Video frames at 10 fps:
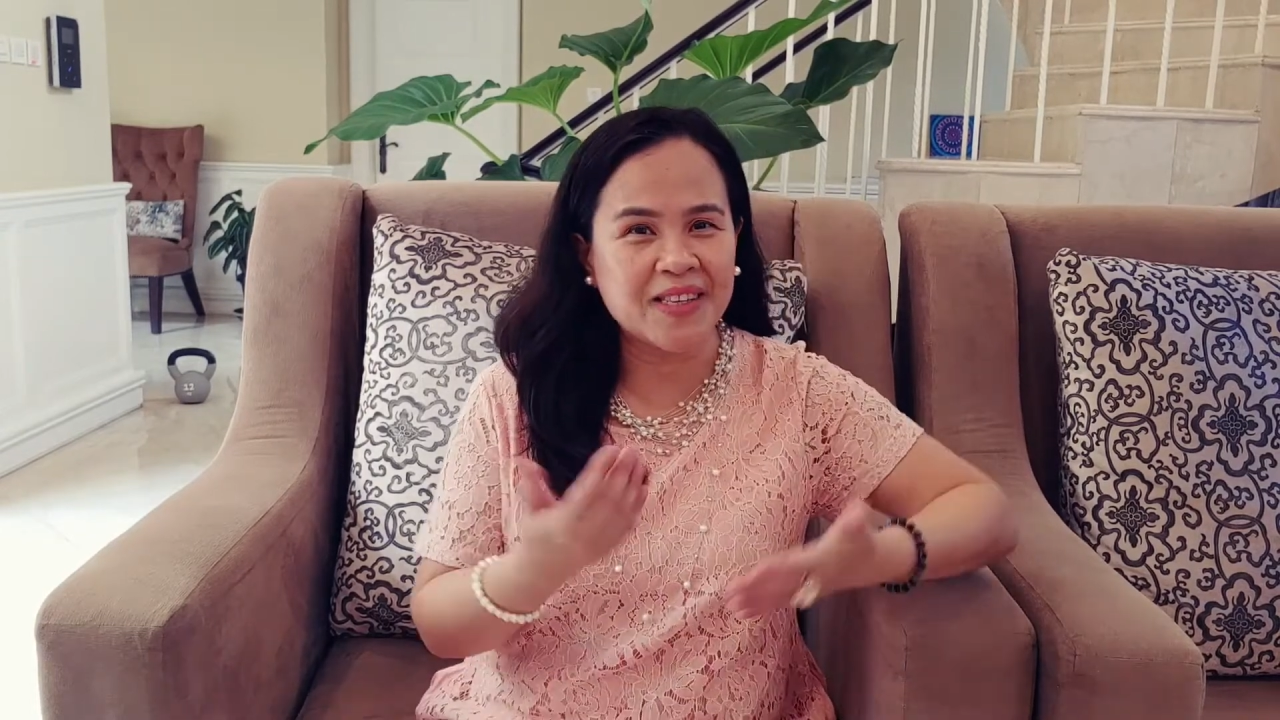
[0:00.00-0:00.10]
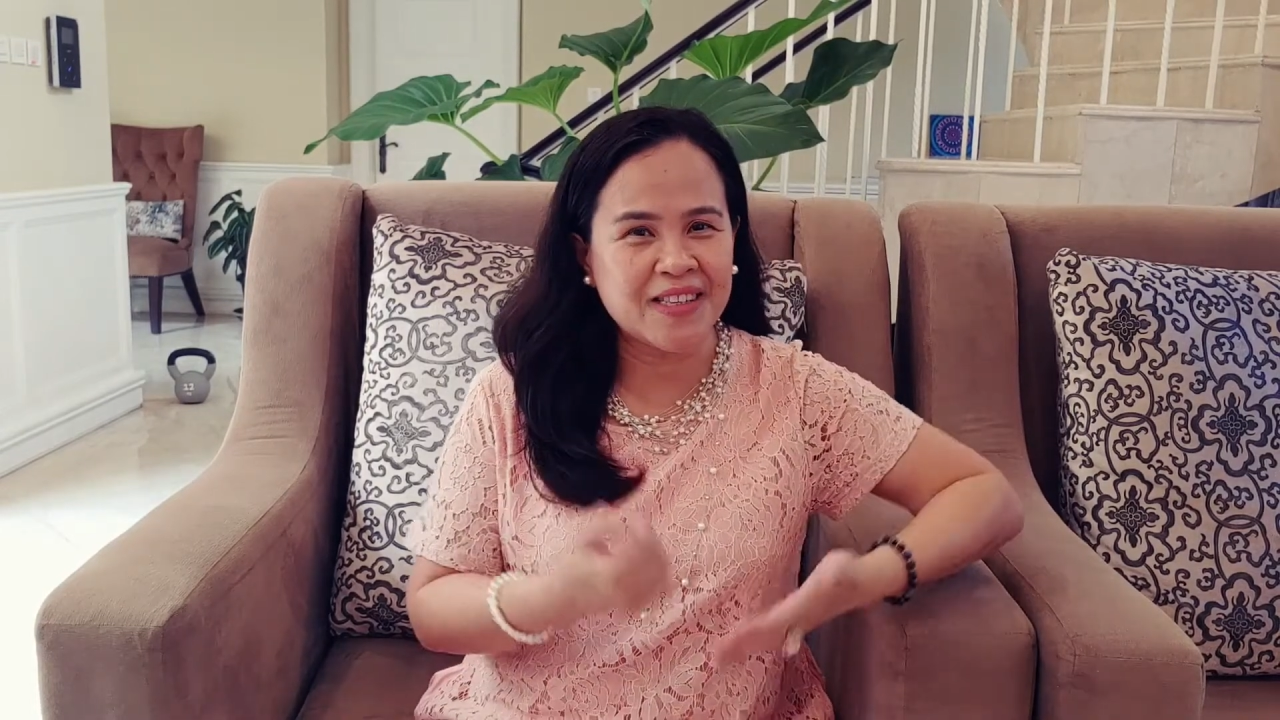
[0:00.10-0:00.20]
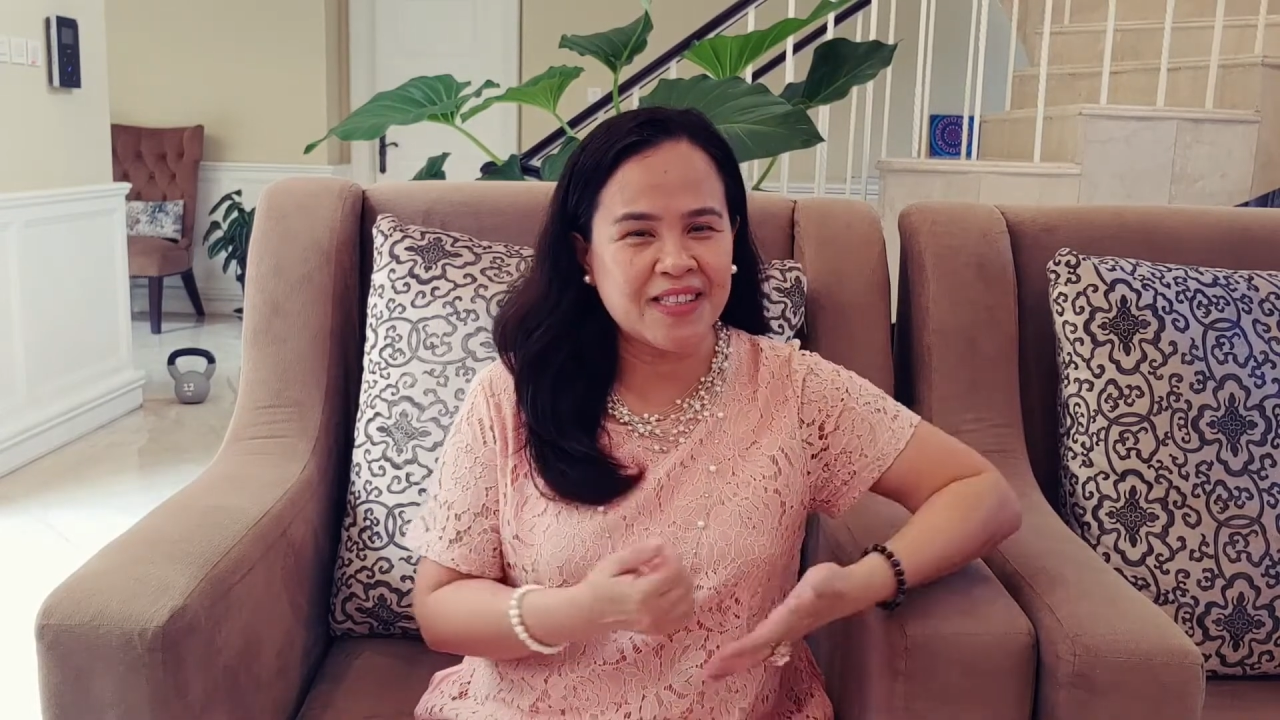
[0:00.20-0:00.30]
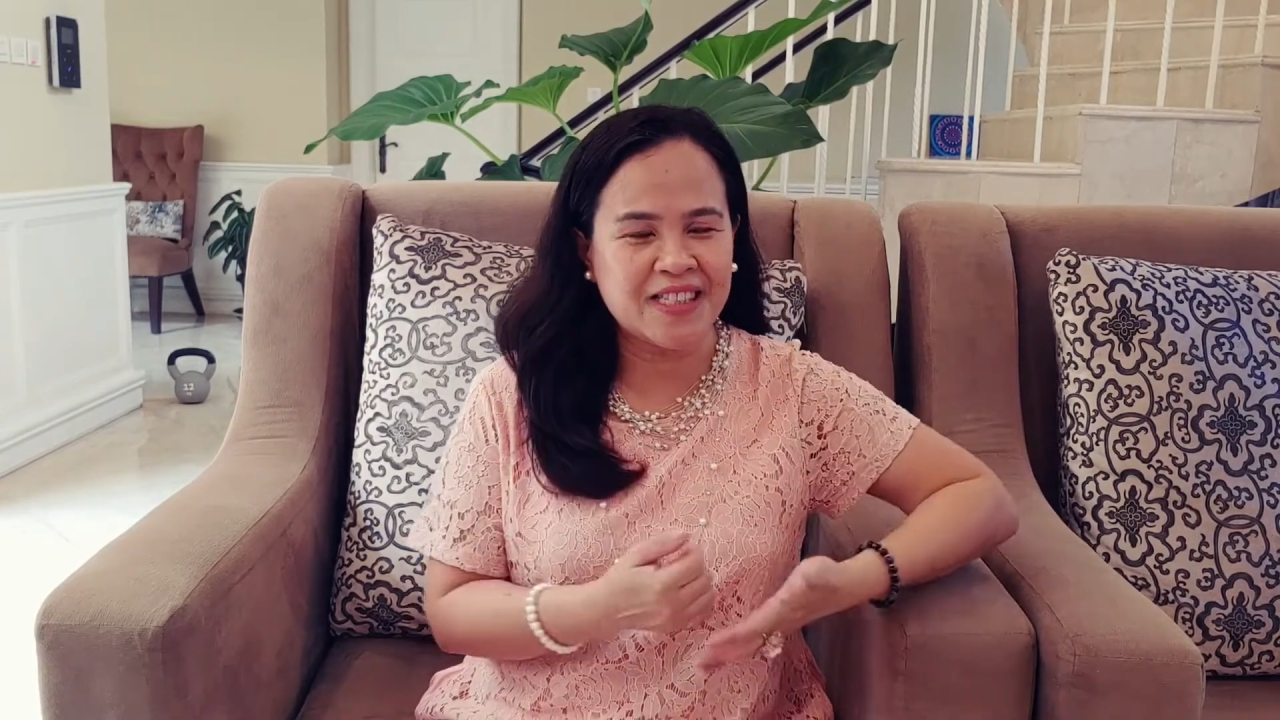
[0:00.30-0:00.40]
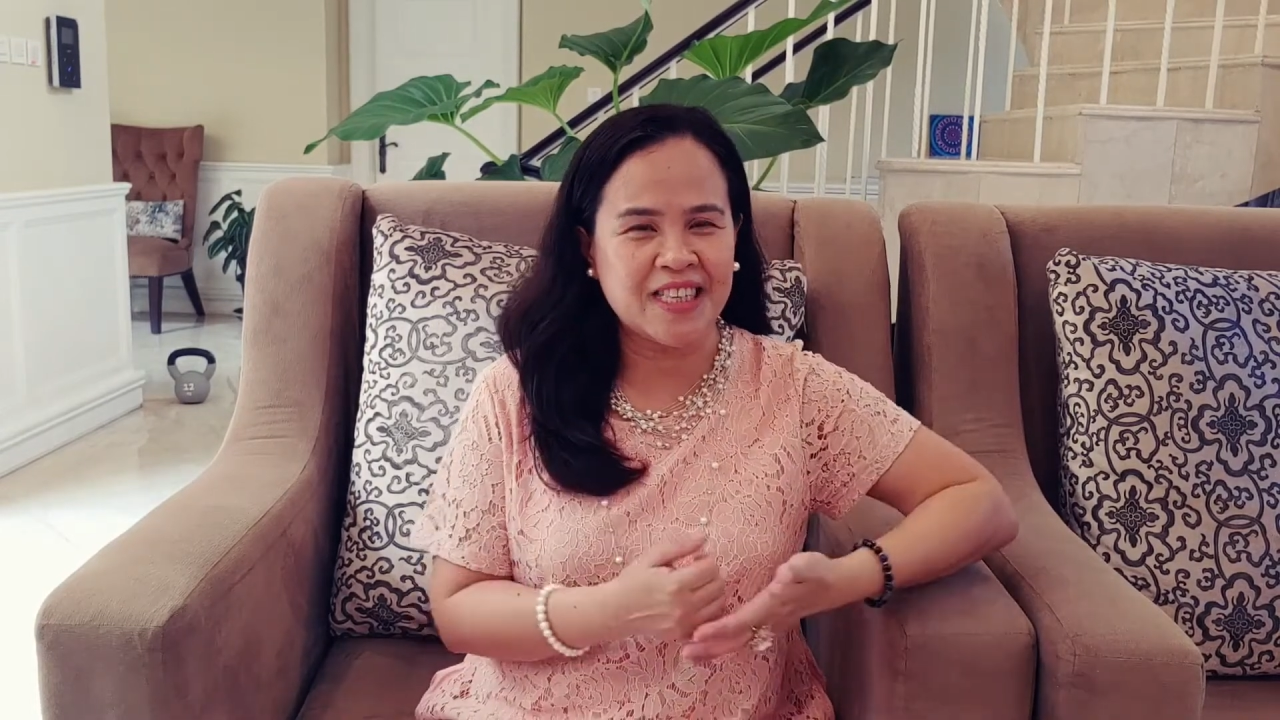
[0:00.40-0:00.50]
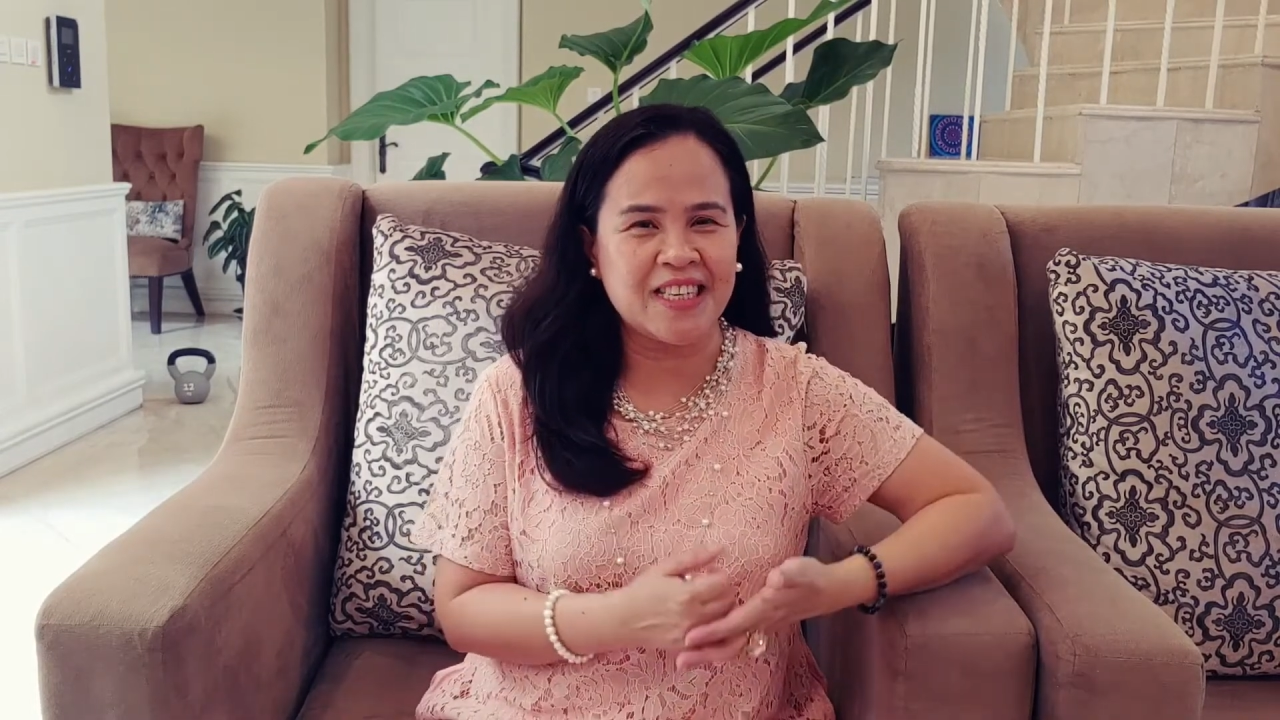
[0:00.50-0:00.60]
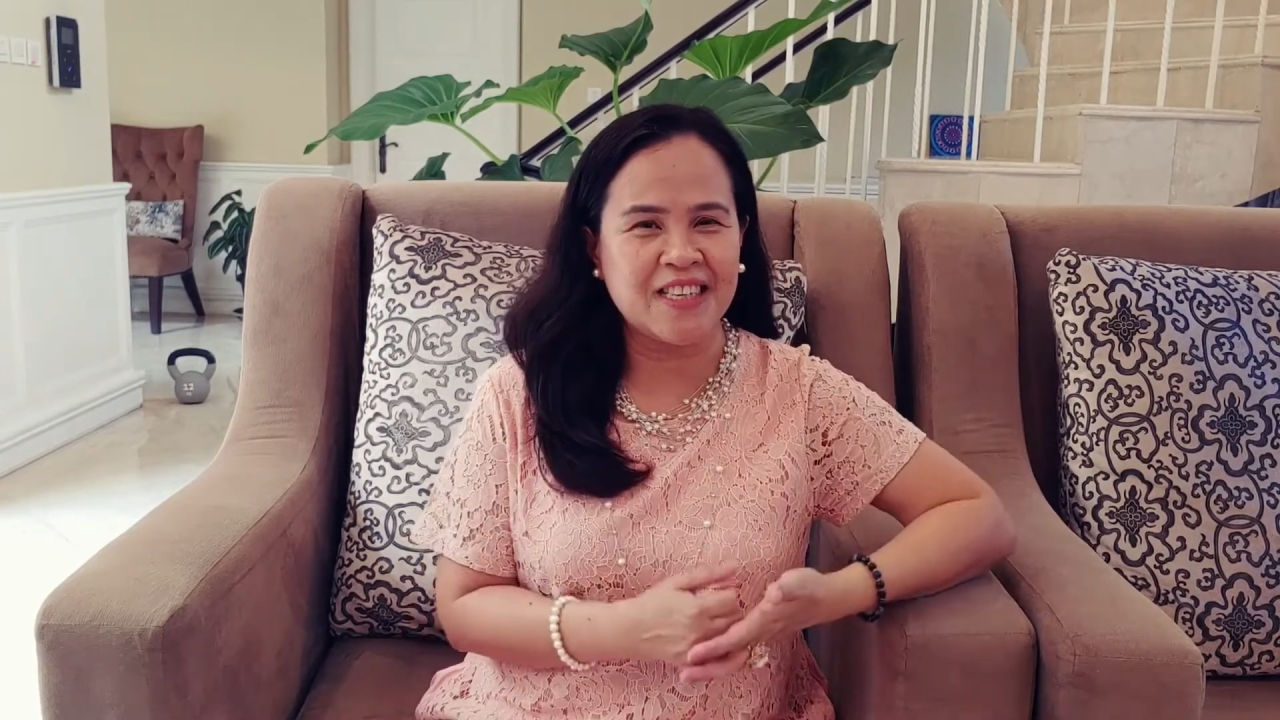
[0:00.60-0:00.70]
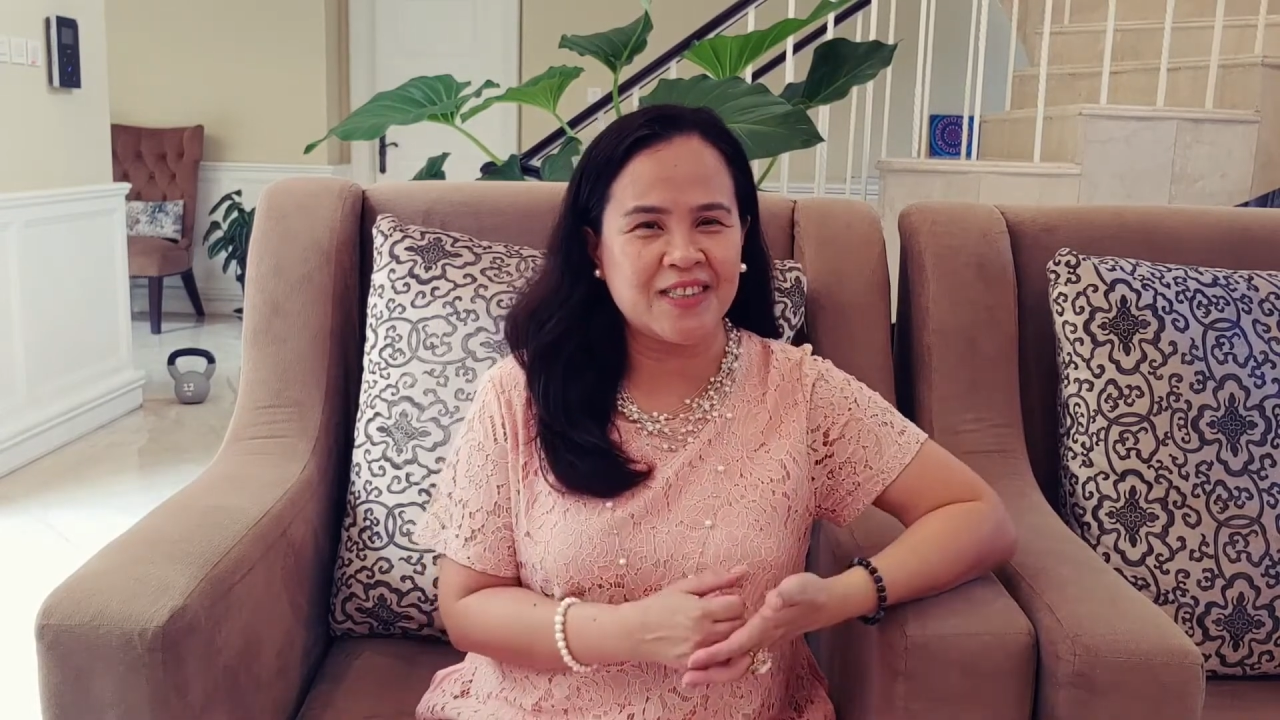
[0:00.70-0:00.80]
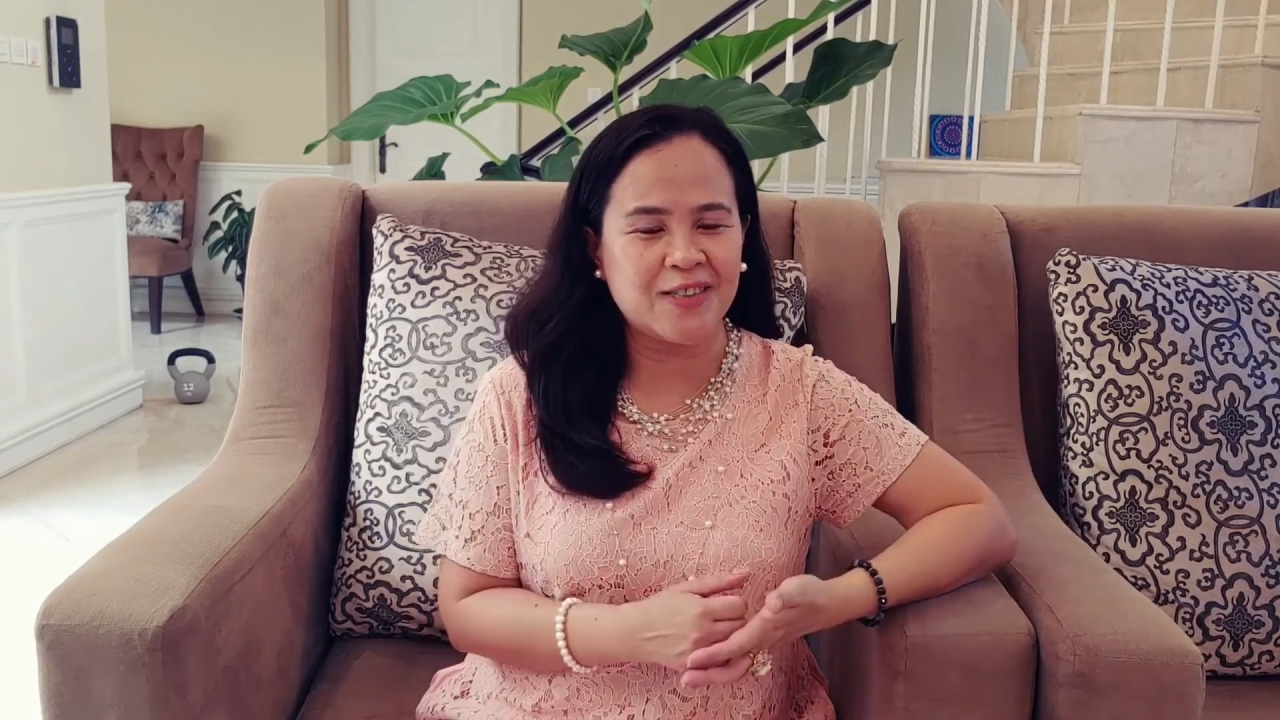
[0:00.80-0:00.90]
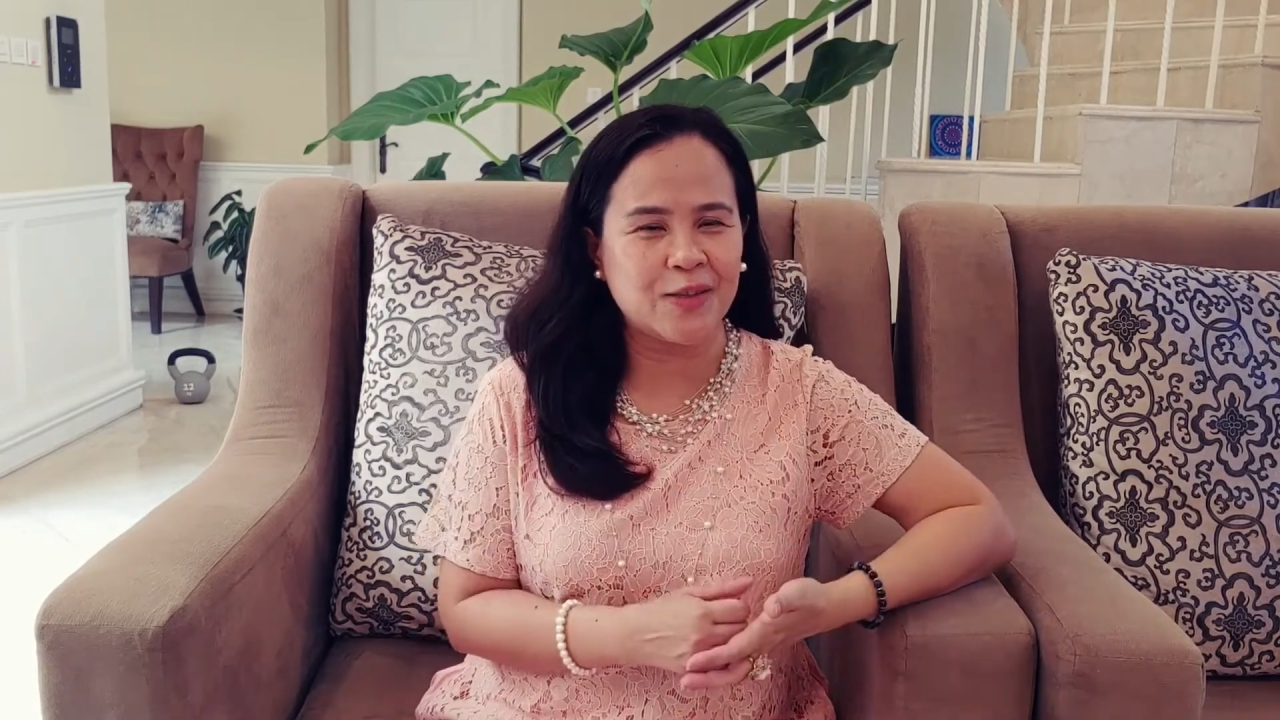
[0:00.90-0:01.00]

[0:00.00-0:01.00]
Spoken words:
continue